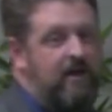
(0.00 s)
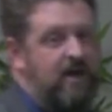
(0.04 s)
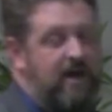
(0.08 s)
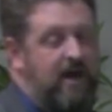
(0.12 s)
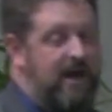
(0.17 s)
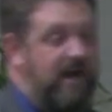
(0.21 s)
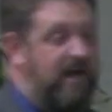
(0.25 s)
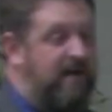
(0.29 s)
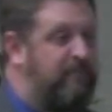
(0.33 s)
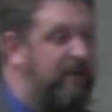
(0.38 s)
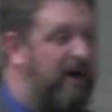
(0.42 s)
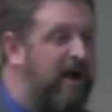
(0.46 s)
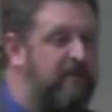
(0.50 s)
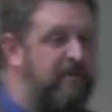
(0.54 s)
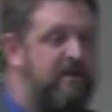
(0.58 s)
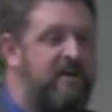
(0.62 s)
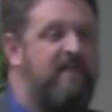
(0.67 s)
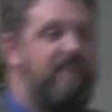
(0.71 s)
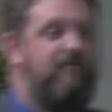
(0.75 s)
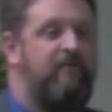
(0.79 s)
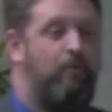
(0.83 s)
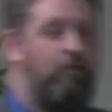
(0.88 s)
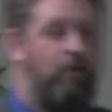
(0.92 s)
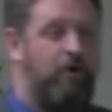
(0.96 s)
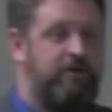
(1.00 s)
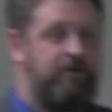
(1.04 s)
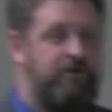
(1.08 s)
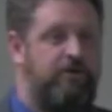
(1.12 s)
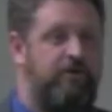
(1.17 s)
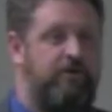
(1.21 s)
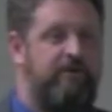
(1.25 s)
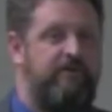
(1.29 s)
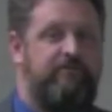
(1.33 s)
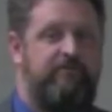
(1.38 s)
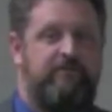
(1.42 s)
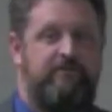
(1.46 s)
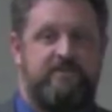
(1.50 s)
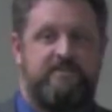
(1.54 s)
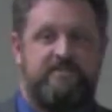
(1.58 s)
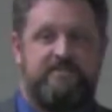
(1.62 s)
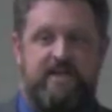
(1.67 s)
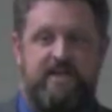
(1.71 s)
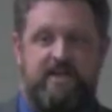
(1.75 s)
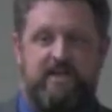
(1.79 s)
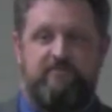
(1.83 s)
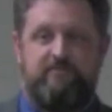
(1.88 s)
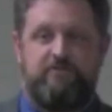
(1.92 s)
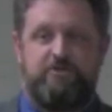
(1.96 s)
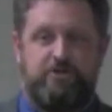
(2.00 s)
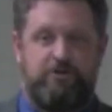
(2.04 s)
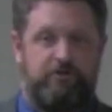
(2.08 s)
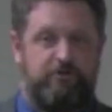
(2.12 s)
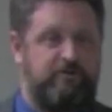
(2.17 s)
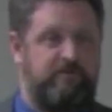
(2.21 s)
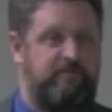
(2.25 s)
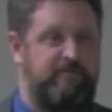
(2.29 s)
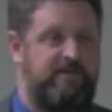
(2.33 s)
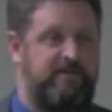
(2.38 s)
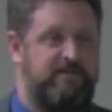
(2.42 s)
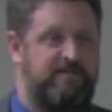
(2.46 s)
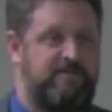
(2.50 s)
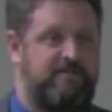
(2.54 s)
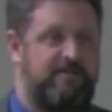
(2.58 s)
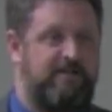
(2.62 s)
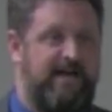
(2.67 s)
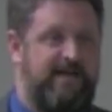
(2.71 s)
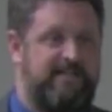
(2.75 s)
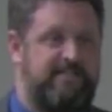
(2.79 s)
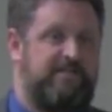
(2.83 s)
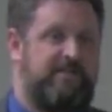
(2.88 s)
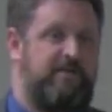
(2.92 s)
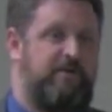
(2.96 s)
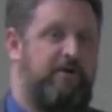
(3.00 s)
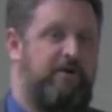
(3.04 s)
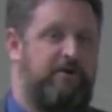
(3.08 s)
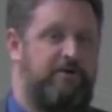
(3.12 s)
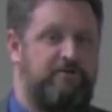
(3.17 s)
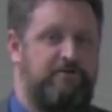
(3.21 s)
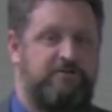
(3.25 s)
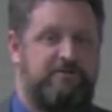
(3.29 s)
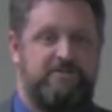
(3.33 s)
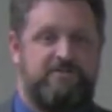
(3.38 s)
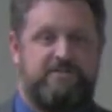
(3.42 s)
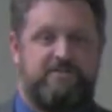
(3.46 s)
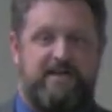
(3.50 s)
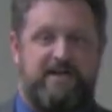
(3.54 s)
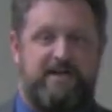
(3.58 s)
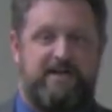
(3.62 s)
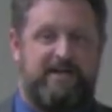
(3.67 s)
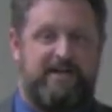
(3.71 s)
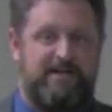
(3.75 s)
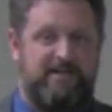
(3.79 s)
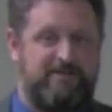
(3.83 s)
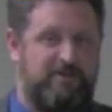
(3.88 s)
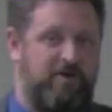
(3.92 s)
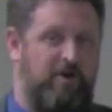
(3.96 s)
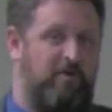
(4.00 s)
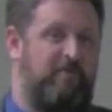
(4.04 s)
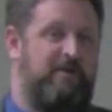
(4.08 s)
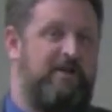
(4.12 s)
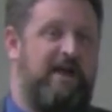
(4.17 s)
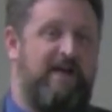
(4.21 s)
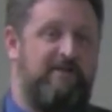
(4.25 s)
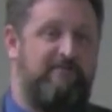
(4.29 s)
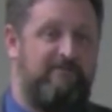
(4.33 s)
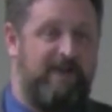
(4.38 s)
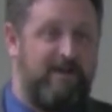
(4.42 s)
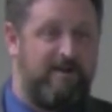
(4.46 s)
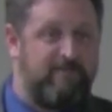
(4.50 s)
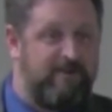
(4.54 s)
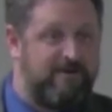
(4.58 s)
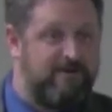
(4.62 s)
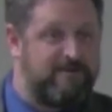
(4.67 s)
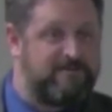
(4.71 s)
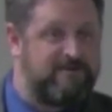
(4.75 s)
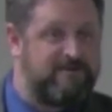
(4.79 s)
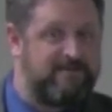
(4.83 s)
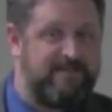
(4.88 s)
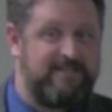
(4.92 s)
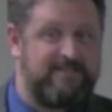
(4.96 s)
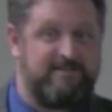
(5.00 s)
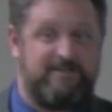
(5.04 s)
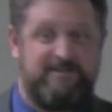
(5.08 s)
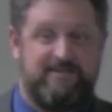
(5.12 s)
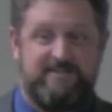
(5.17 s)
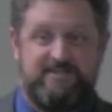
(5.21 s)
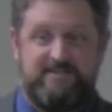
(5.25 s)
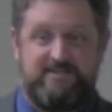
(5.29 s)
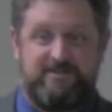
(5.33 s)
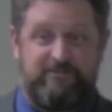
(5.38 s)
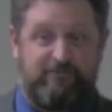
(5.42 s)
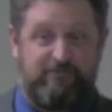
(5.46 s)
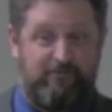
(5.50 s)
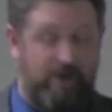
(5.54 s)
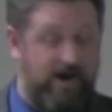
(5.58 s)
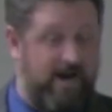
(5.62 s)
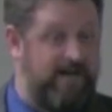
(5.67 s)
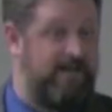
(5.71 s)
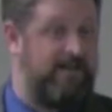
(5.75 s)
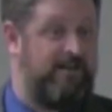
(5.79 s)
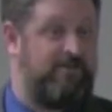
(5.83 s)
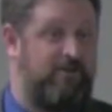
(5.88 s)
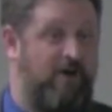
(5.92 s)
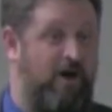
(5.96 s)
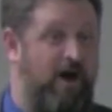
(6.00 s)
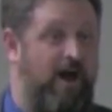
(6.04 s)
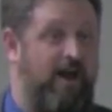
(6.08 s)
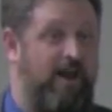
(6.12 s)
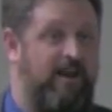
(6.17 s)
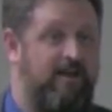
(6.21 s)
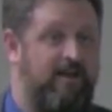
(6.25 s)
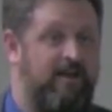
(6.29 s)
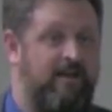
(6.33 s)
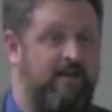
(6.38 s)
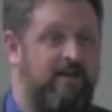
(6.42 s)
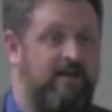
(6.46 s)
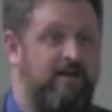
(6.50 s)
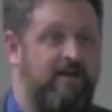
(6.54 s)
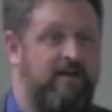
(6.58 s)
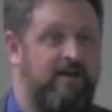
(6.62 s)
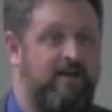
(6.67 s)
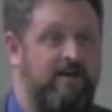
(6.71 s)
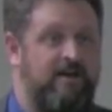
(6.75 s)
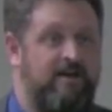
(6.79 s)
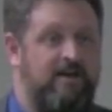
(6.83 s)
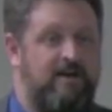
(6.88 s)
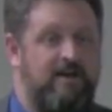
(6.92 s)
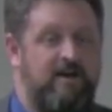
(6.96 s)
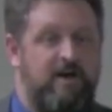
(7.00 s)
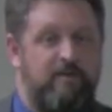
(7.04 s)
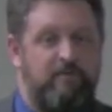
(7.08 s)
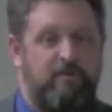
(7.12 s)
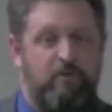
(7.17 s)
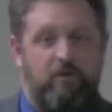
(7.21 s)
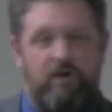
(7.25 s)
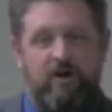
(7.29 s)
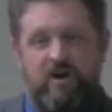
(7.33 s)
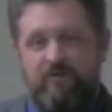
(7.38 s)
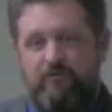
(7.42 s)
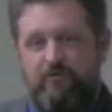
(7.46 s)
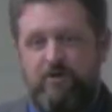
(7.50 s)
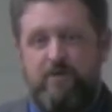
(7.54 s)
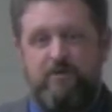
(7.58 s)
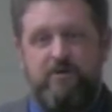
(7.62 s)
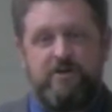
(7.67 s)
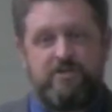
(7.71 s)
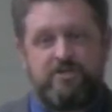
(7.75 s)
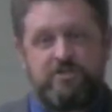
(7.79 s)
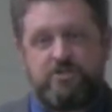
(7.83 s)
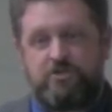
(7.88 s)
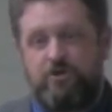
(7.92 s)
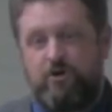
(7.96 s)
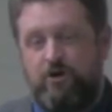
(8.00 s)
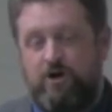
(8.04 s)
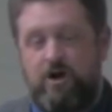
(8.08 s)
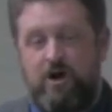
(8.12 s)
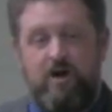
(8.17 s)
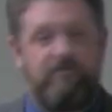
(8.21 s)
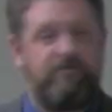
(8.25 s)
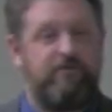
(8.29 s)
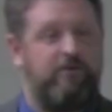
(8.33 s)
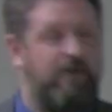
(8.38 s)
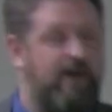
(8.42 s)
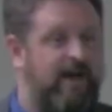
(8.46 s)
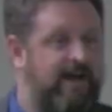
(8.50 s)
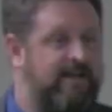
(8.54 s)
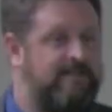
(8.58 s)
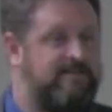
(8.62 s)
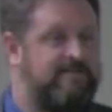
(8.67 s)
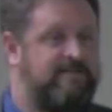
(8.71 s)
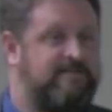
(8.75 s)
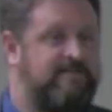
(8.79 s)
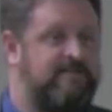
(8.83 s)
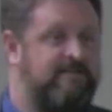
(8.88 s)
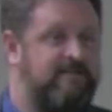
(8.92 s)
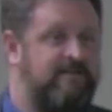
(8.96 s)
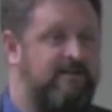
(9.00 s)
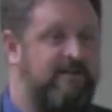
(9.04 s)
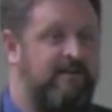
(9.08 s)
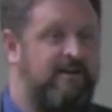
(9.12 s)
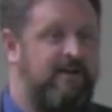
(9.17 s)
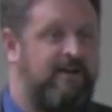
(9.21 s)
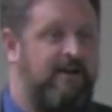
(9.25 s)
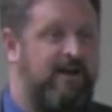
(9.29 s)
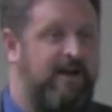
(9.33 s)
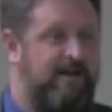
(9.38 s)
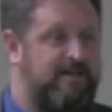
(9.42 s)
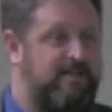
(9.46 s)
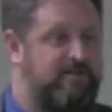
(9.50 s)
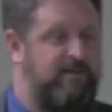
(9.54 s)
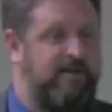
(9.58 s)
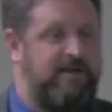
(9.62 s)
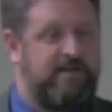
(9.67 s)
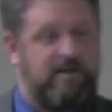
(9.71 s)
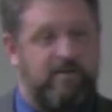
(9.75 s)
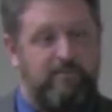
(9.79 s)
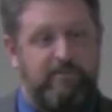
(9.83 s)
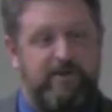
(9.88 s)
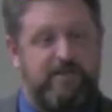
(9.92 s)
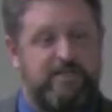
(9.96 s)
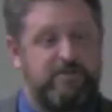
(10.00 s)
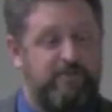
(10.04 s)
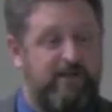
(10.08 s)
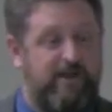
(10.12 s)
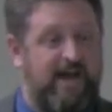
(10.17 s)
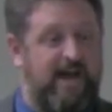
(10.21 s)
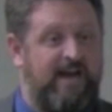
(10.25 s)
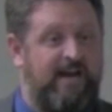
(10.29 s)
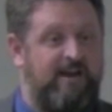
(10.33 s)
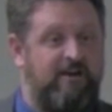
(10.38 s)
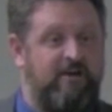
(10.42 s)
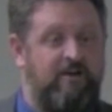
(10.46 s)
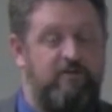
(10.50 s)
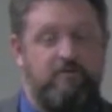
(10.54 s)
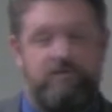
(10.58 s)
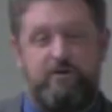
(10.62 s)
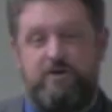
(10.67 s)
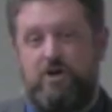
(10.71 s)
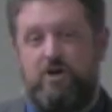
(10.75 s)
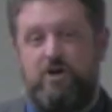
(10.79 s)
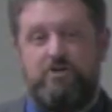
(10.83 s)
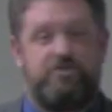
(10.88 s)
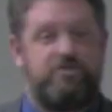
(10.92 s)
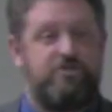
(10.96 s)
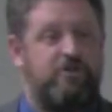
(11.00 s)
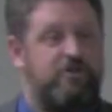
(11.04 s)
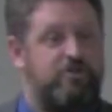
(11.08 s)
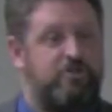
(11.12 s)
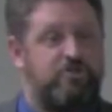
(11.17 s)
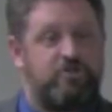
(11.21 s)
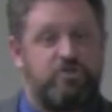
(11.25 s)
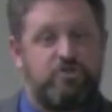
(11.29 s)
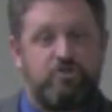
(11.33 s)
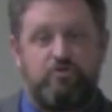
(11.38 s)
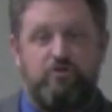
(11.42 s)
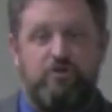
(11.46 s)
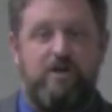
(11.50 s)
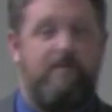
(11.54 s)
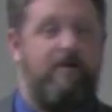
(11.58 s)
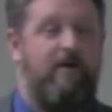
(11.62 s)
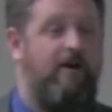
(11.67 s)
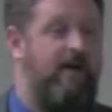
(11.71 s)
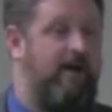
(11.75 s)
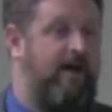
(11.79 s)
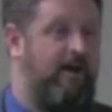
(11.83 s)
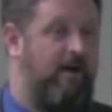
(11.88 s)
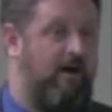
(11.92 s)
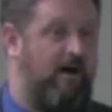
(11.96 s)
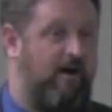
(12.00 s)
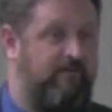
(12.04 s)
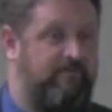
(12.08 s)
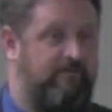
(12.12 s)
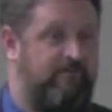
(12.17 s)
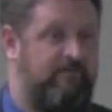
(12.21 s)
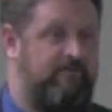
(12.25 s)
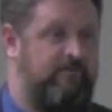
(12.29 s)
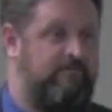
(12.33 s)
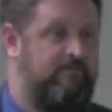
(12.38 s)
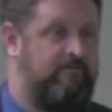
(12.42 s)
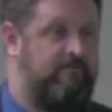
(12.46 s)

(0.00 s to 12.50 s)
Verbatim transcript: And I probably never would do it for the sake of children, because the last thing you want to do is just send kids home to have nightmares and things, because it's a frightening thought. But what if we were just turn off the lights and just make it pitch black in here, and then we'd all just start to scream our head off?